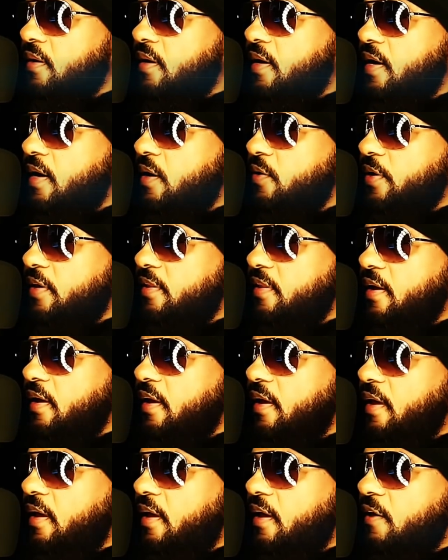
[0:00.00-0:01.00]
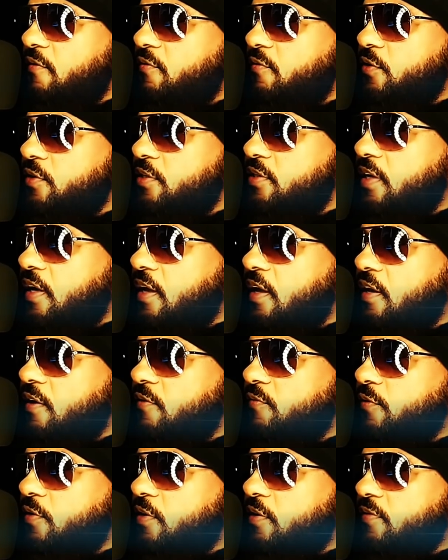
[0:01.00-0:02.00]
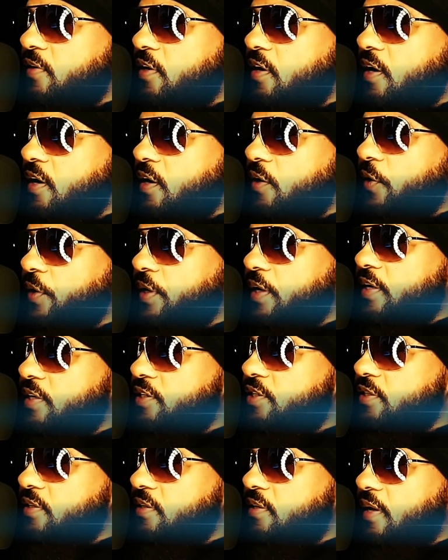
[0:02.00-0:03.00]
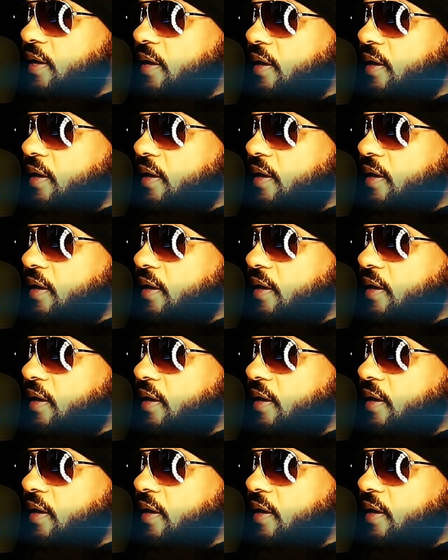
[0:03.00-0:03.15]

how can they ever stand in front of a congregation